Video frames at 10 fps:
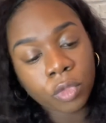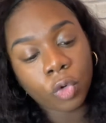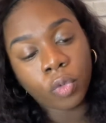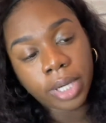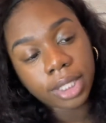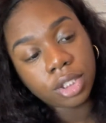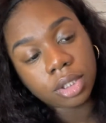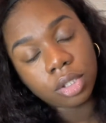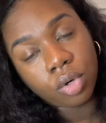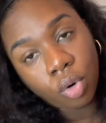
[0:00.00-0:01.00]
when I took
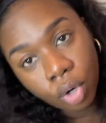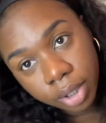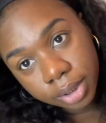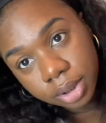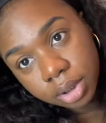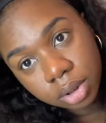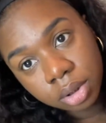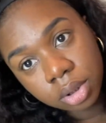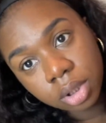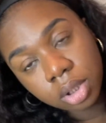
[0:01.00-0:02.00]
the course,
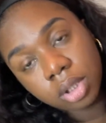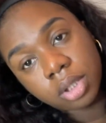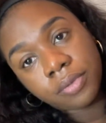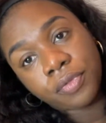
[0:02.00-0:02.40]
so